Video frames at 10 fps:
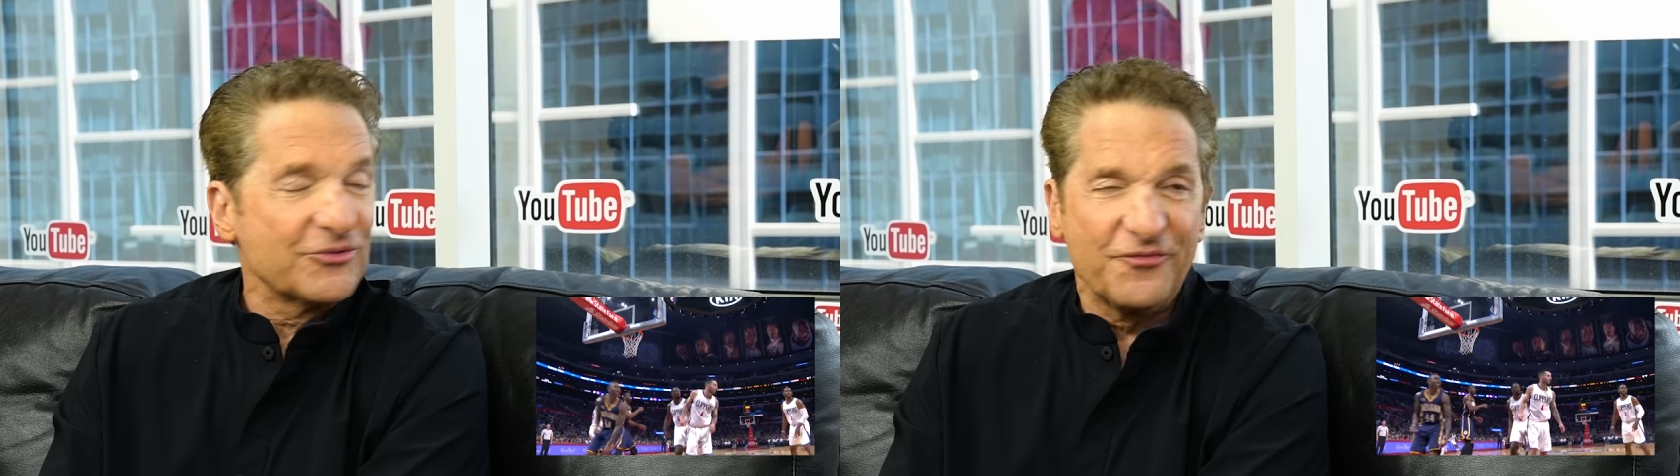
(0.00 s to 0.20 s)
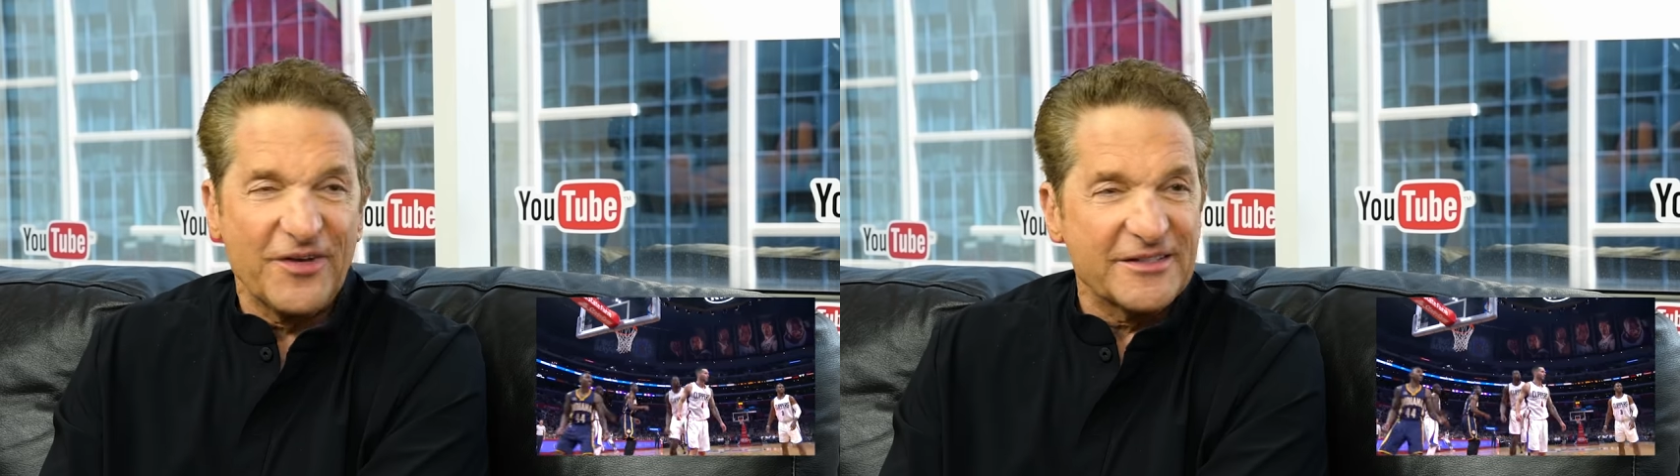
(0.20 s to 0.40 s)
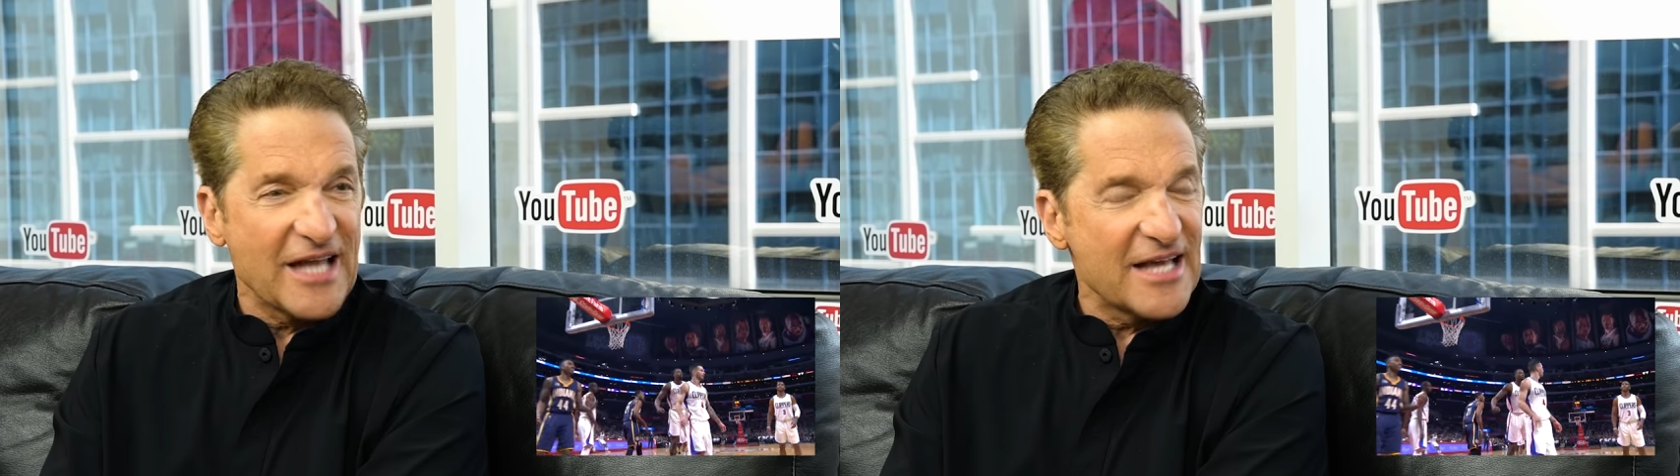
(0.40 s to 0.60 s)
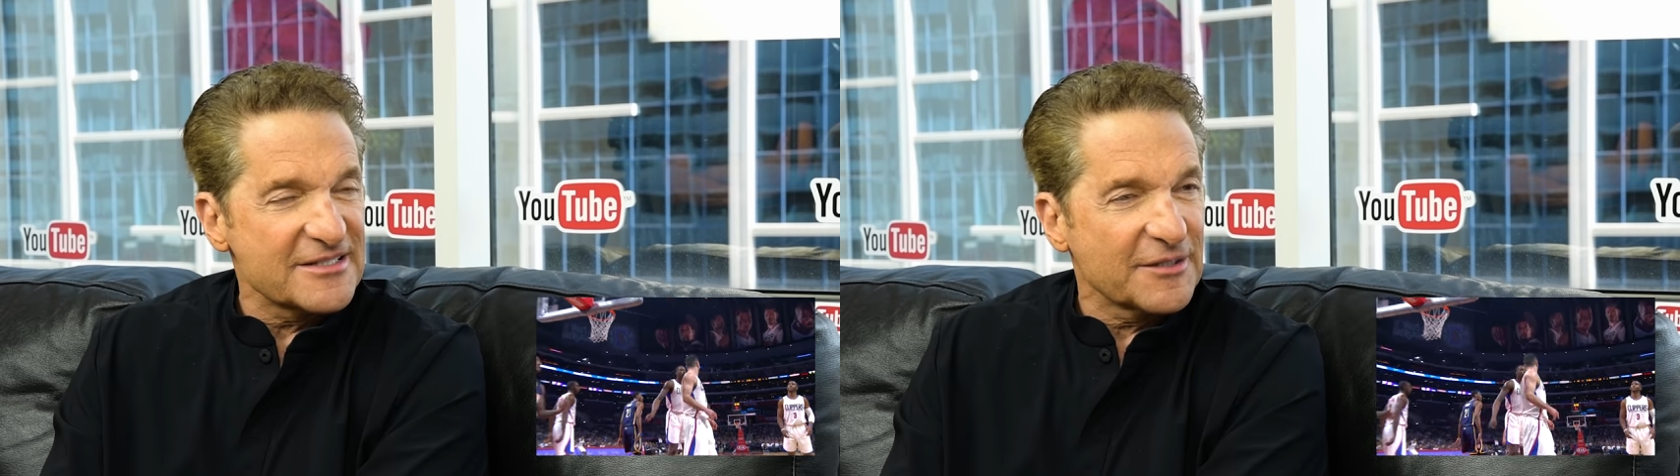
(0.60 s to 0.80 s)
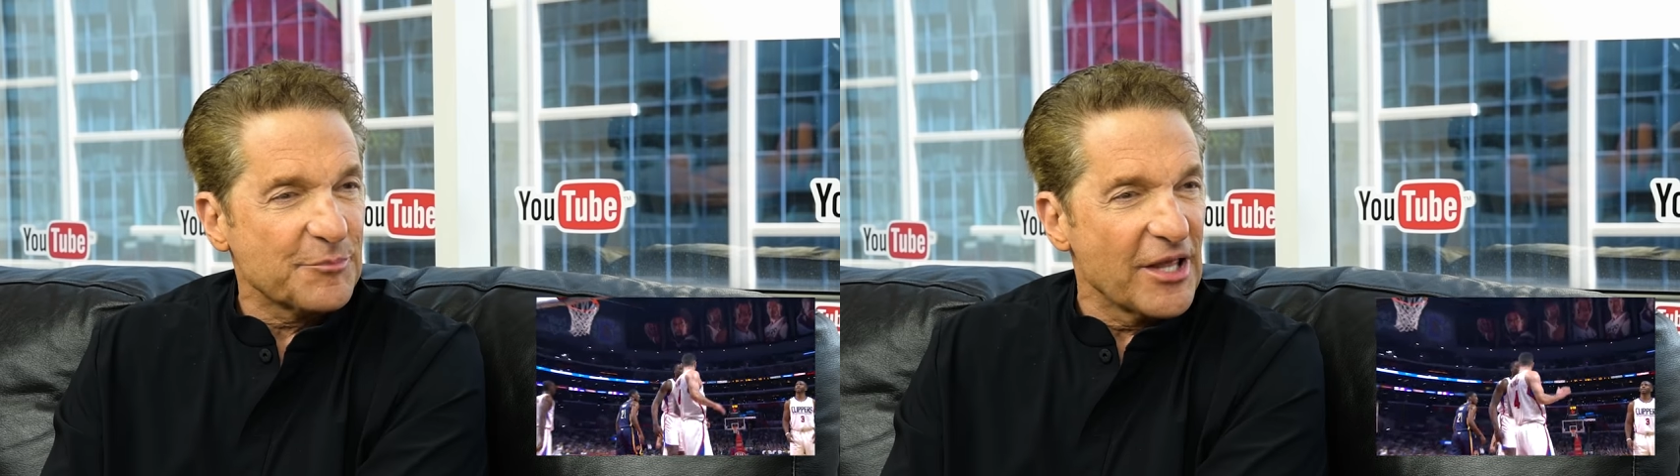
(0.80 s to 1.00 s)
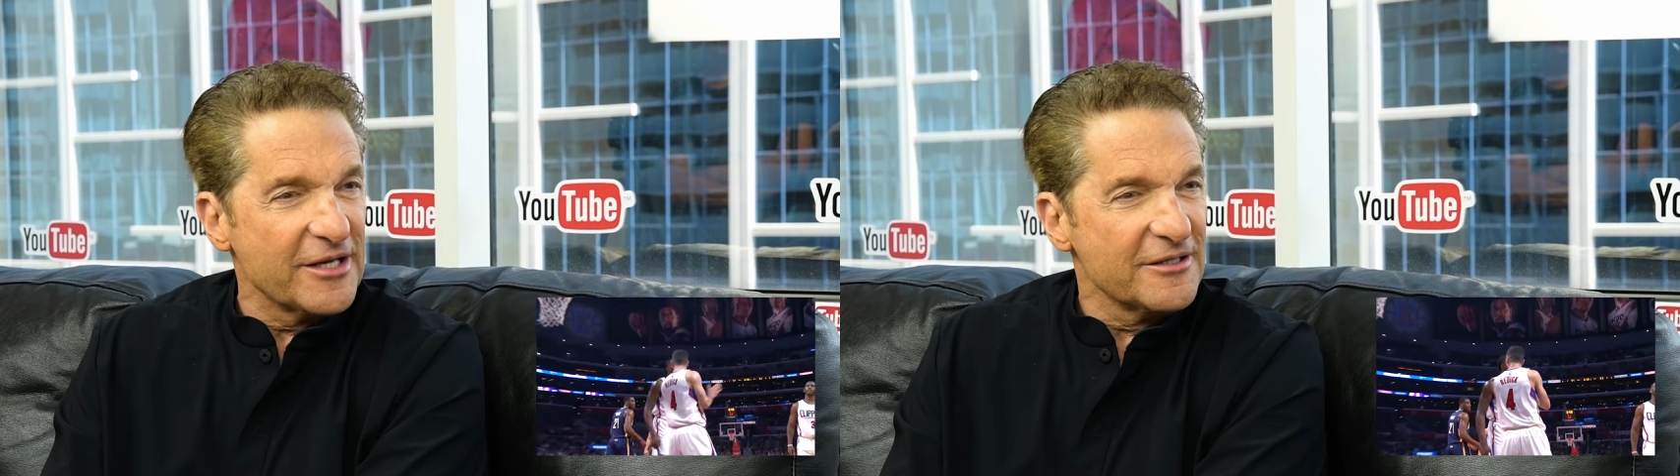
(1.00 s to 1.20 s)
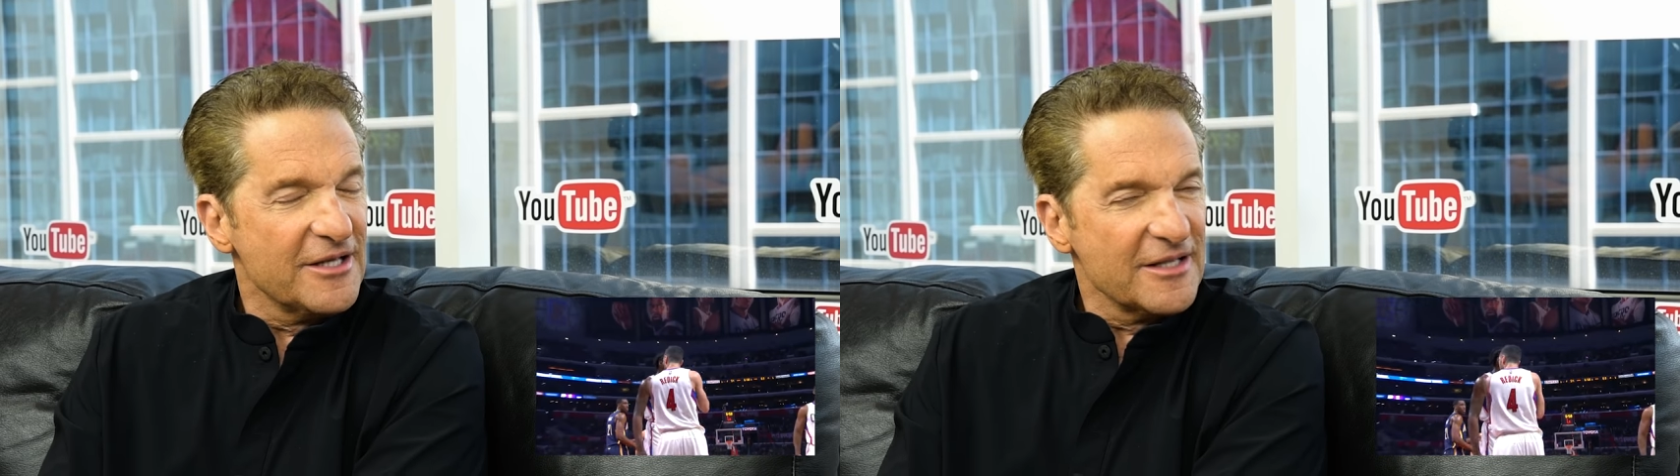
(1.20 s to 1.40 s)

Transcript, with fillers: fantastic player.